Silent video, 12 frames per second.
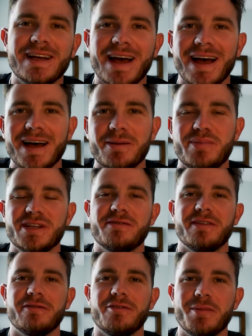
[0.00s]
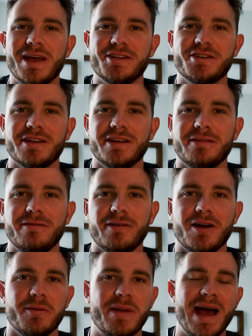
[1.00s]
uh, bits of information
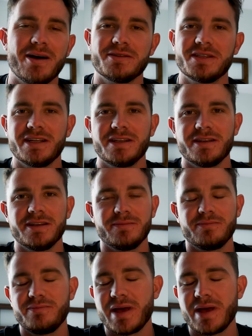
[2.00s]
from housing to